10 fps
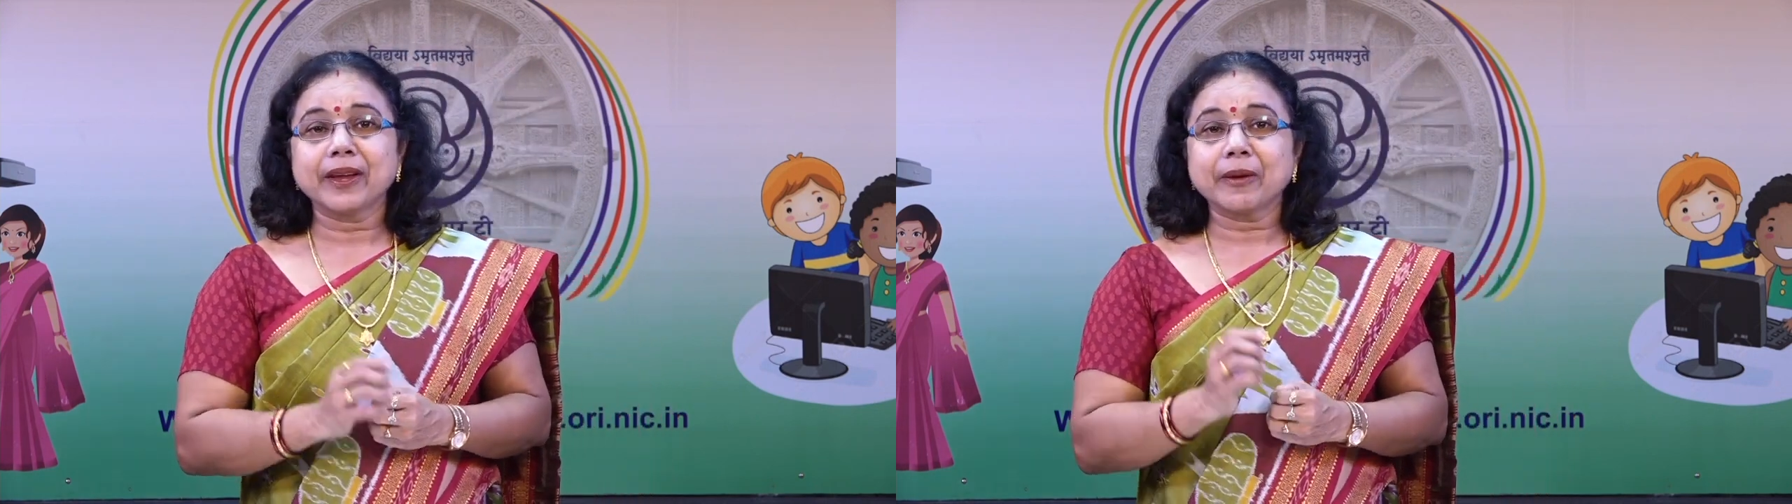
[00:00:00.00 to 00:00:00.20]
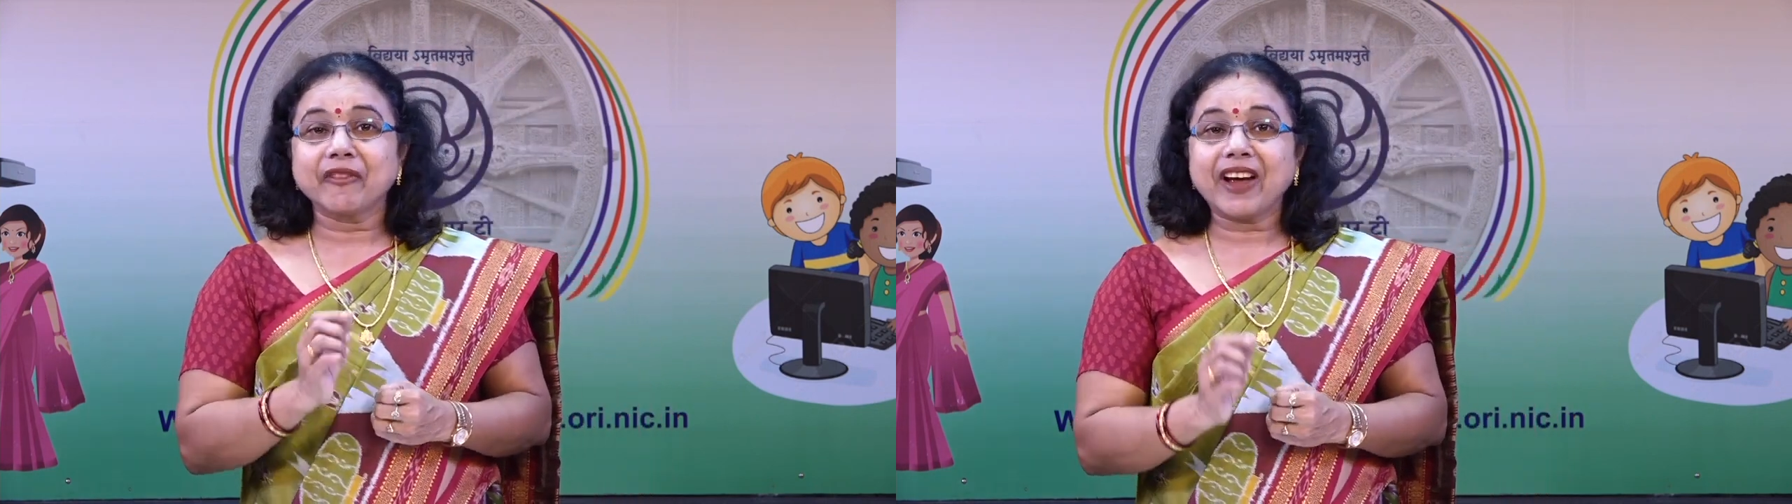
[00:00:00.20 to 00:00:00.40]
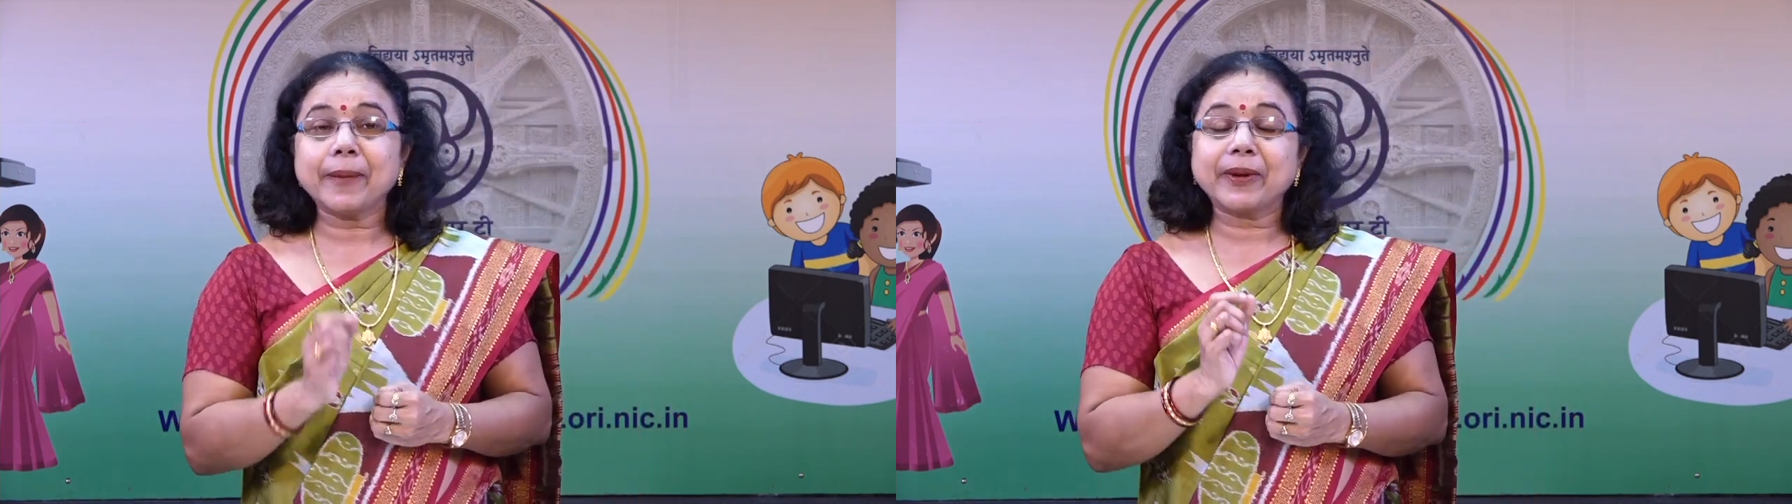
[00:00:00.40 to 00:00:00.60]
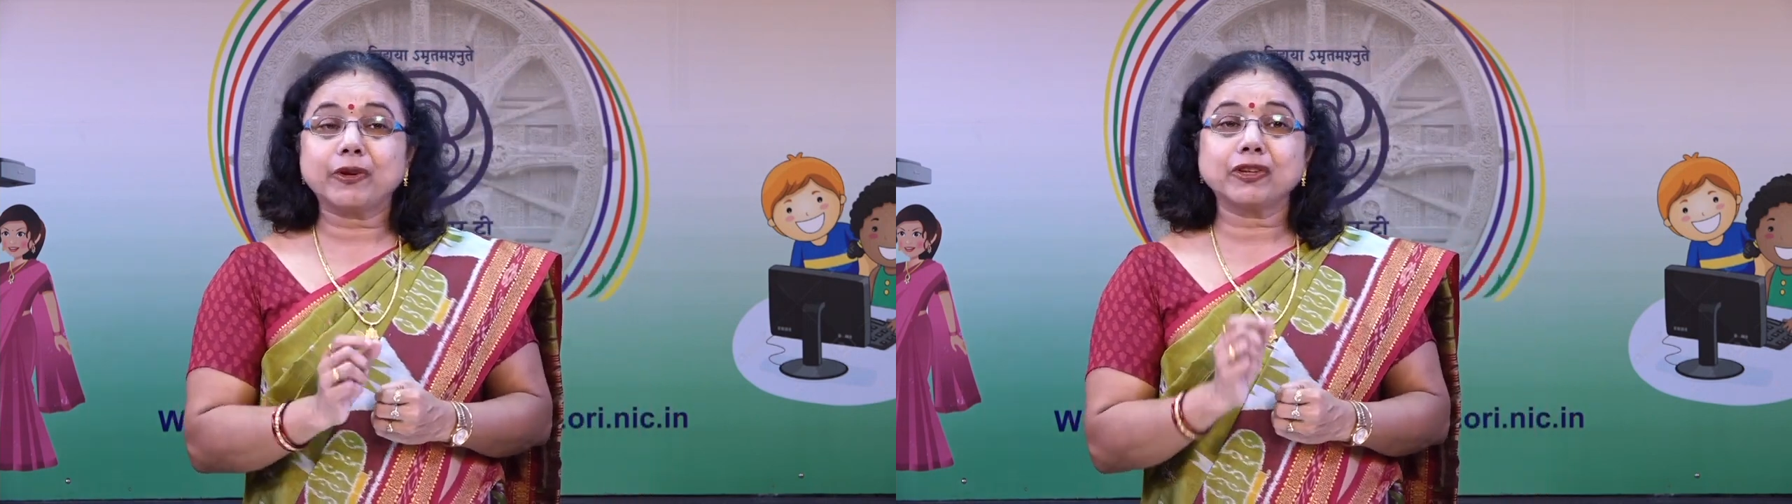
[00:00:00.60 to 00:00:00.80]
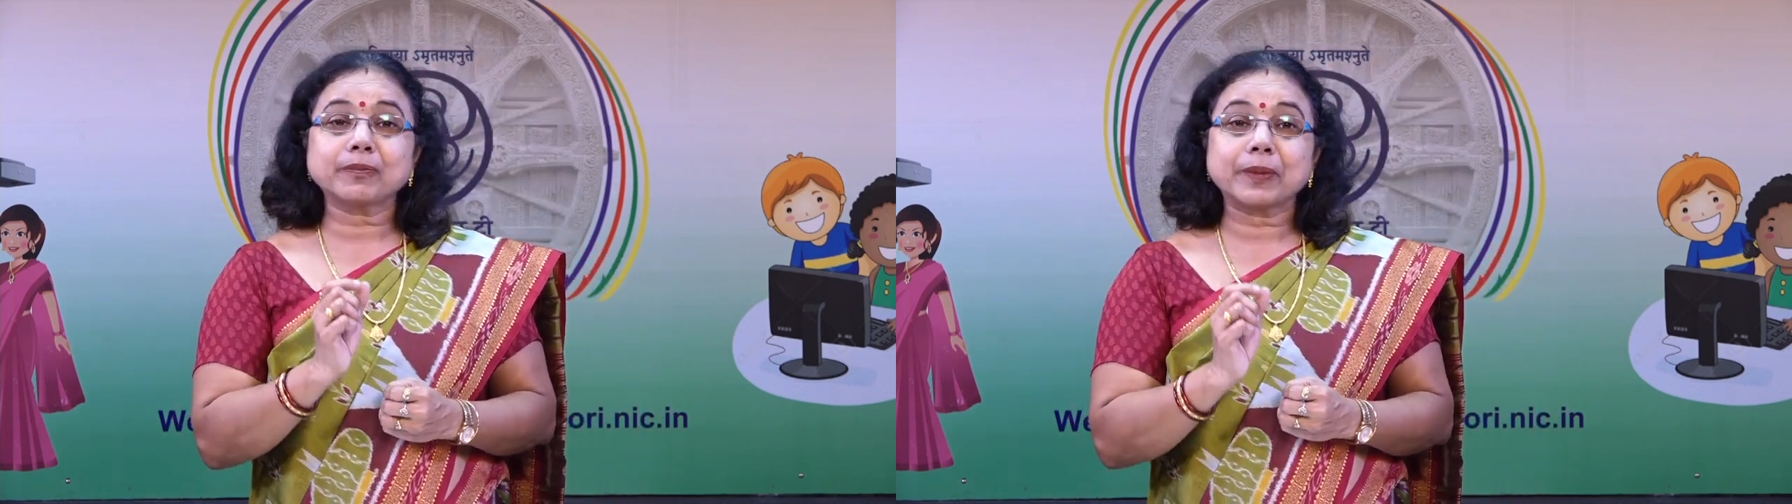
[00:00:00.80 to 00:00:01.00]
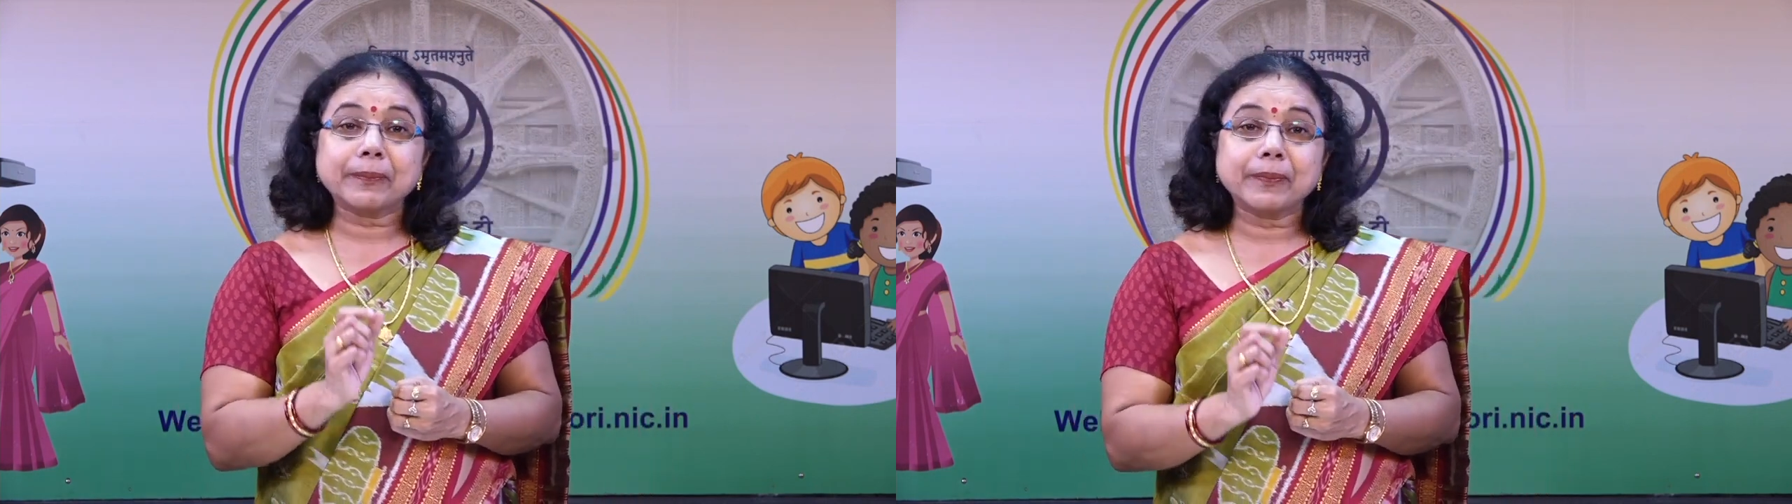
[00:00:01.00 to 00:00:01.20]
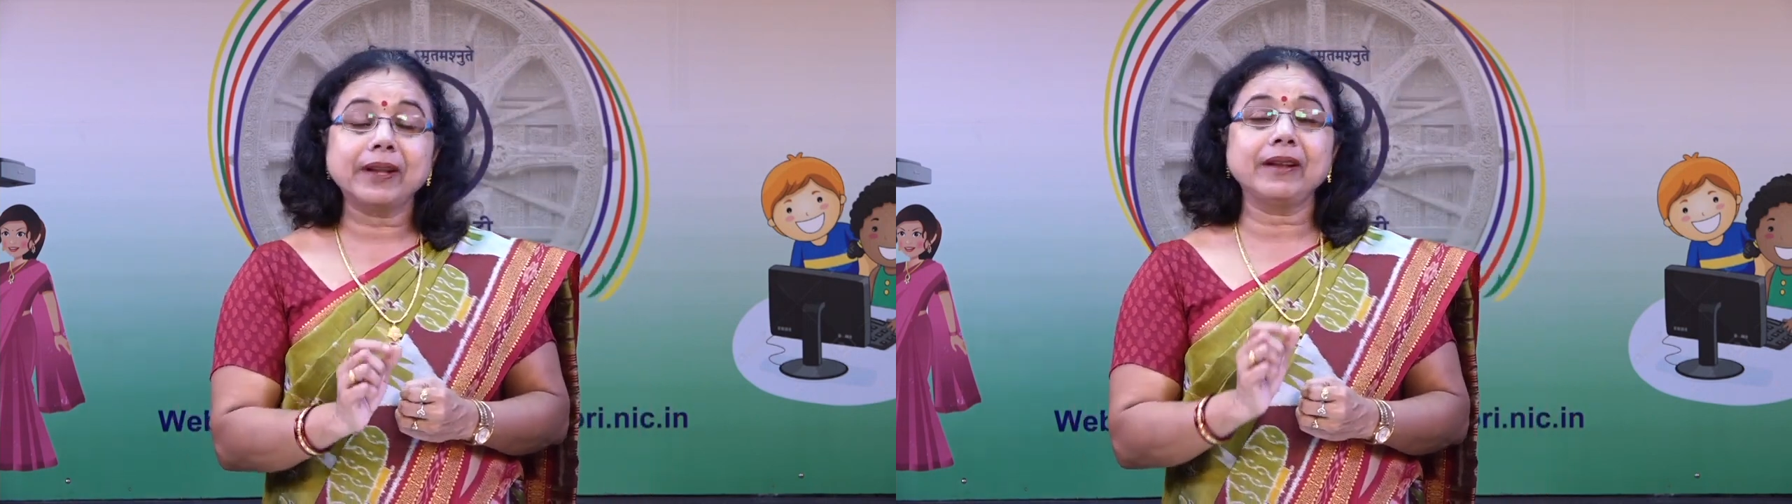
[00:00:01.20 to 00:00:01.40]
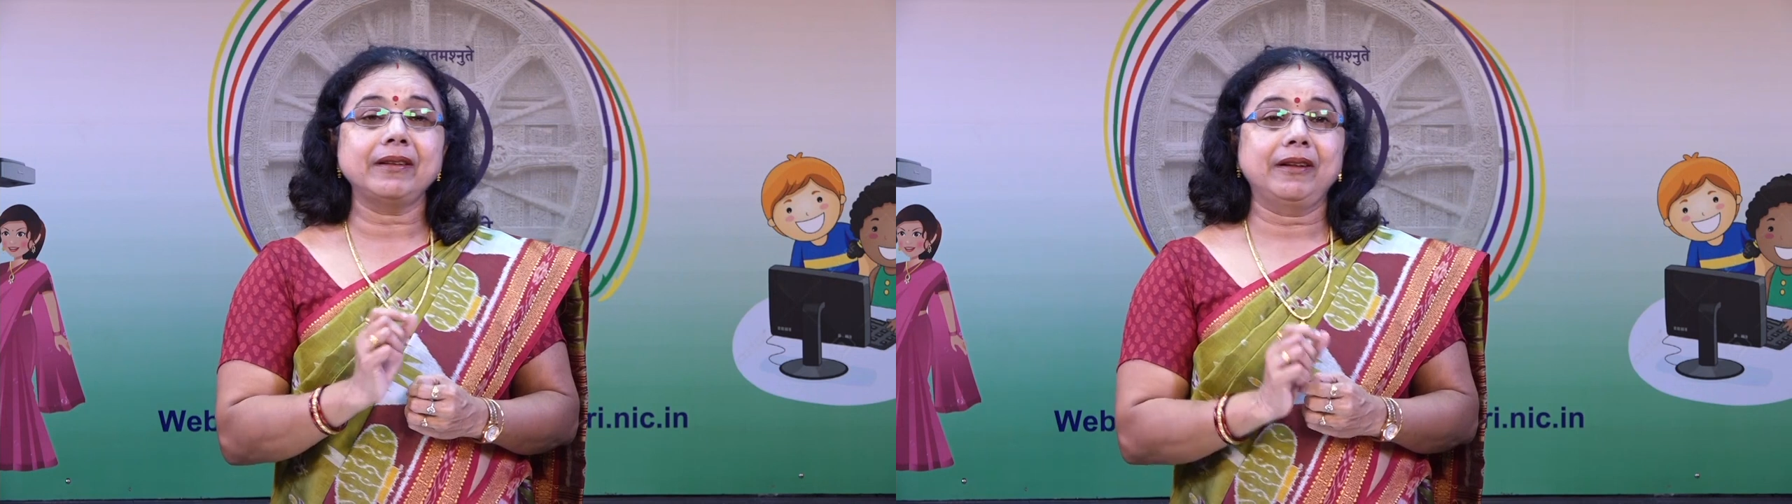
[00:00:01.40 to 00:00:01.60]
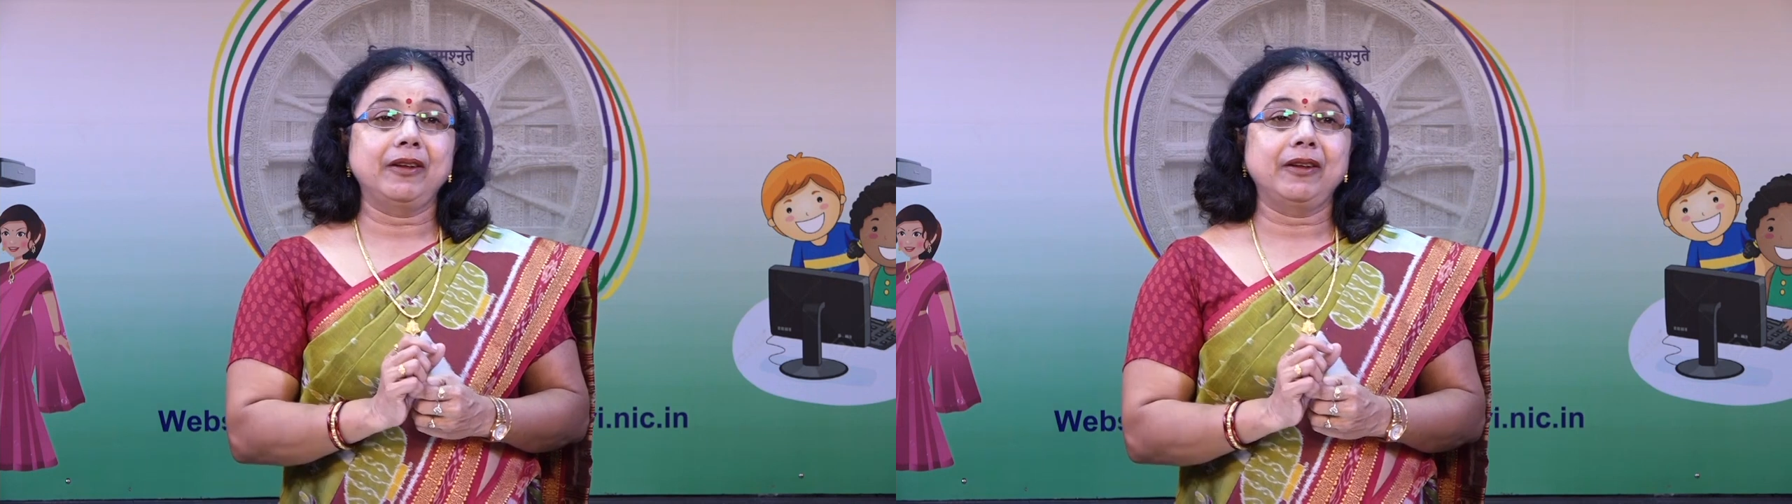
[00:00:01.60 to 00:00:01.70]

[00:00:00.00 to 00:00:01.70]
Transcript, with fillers: Why? Because people